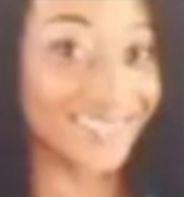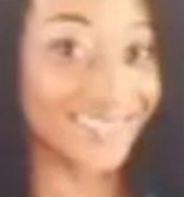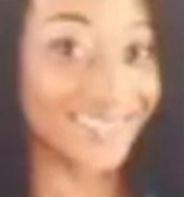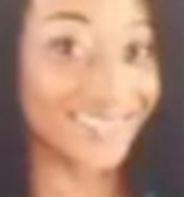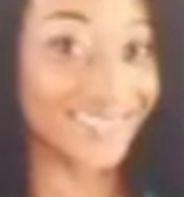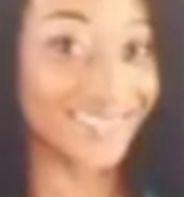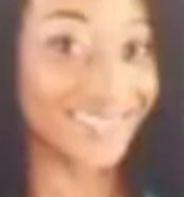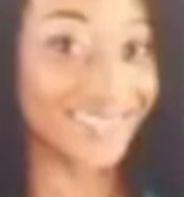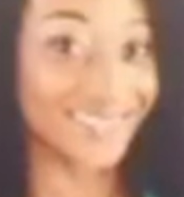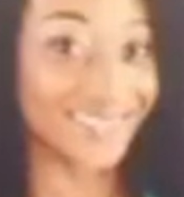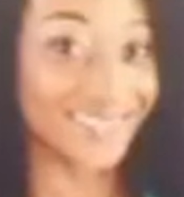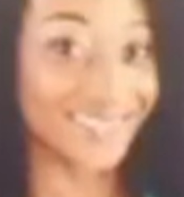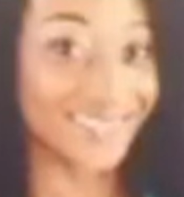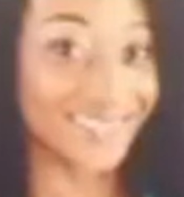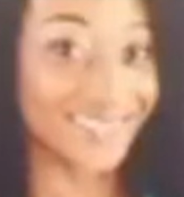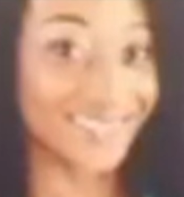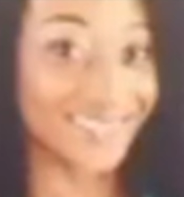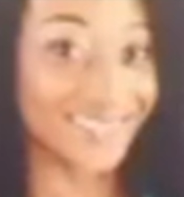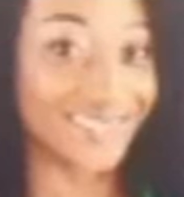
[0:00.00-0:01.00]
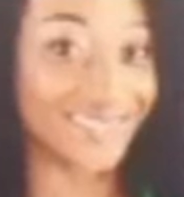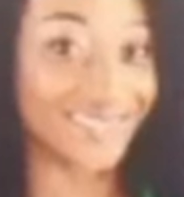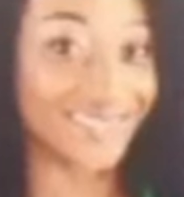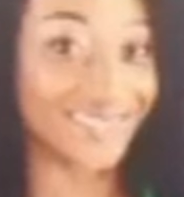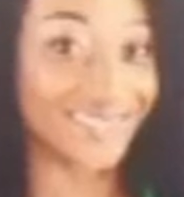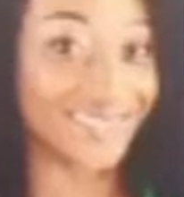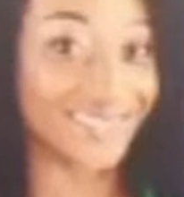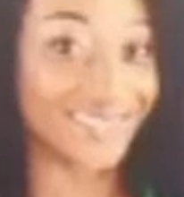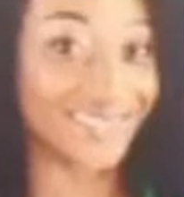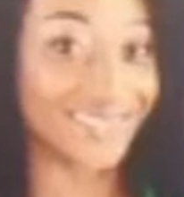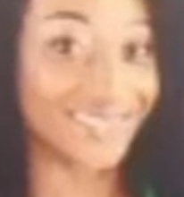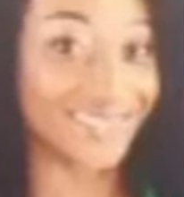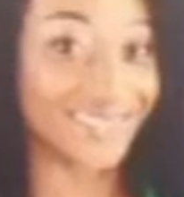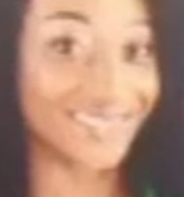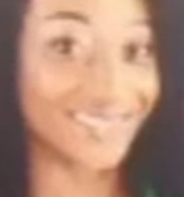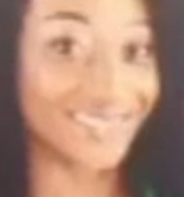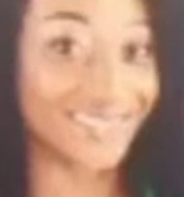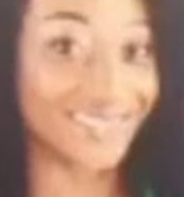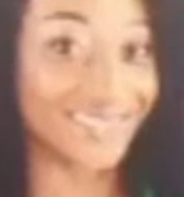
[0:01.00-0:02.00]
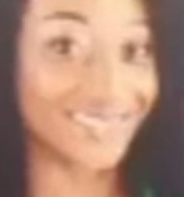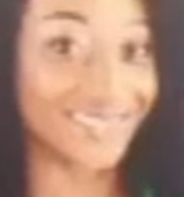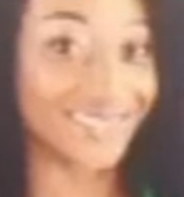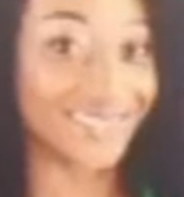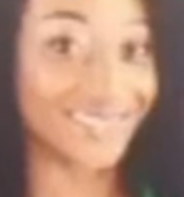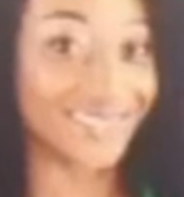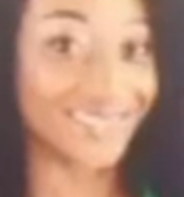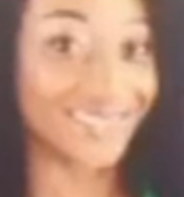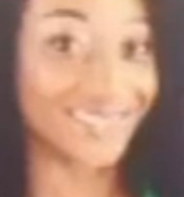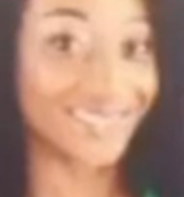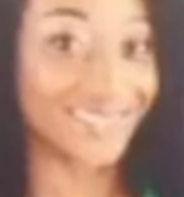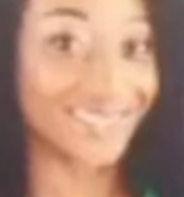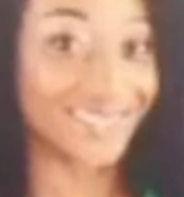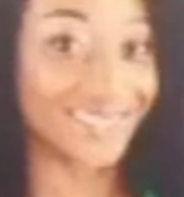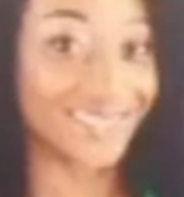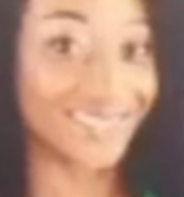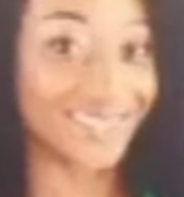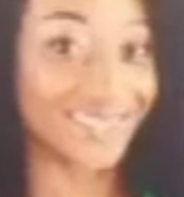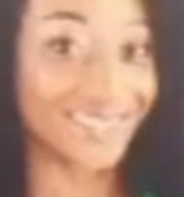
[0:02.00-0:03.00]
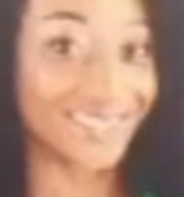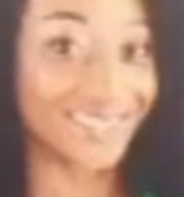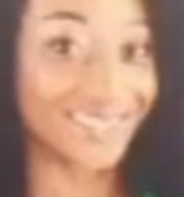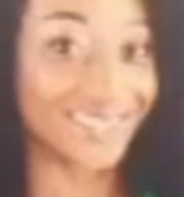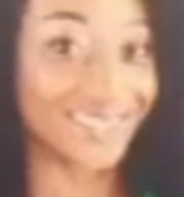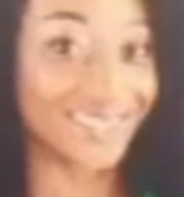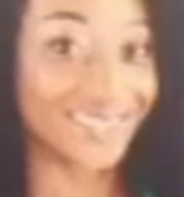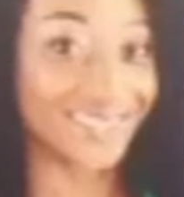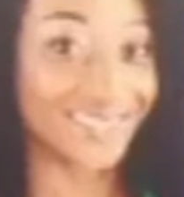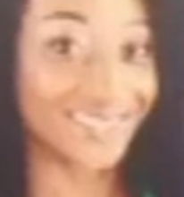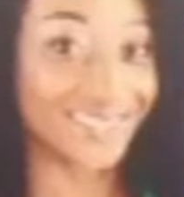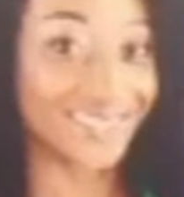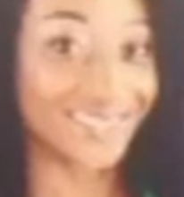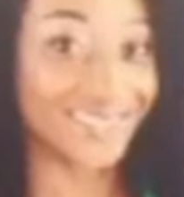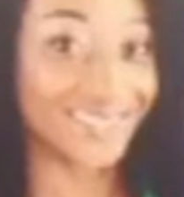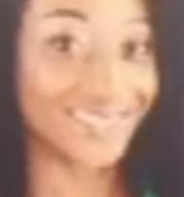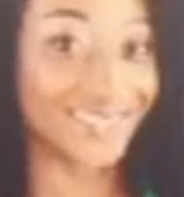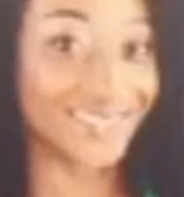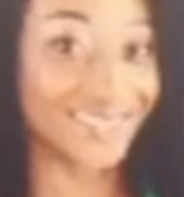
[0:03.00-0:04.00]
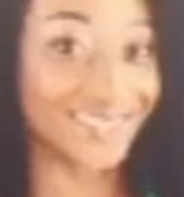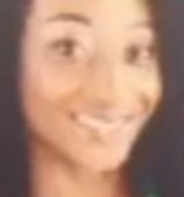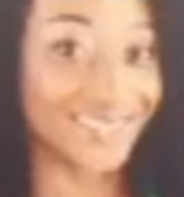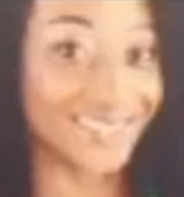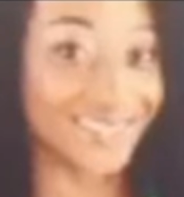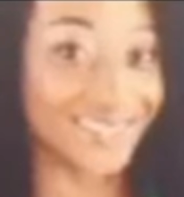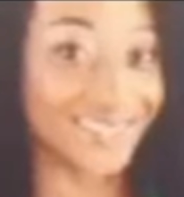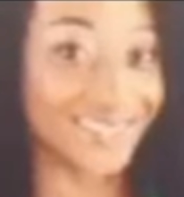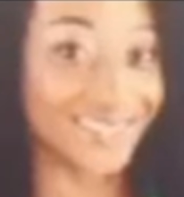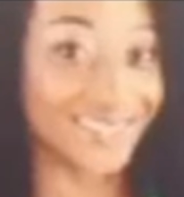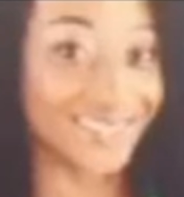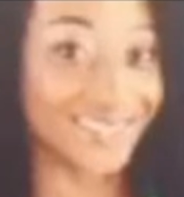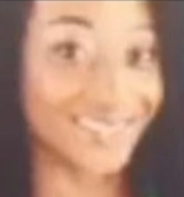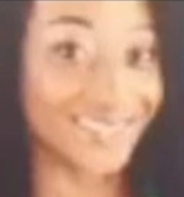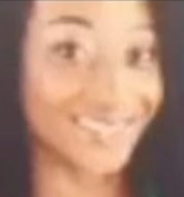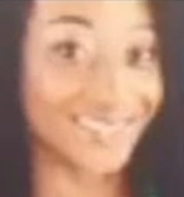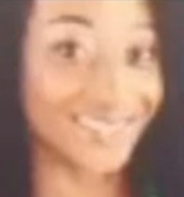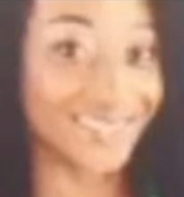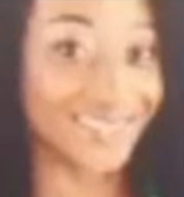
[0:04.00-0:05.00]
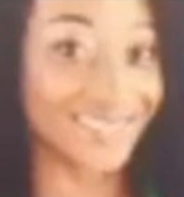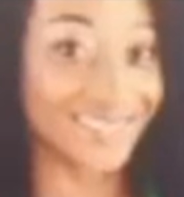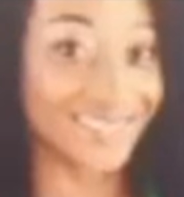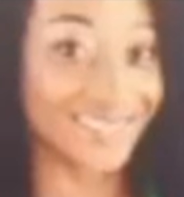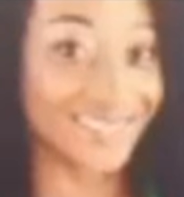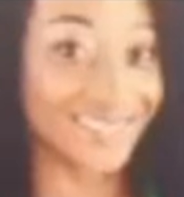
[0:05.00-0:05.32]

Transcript: No words are spoken by the person on screen.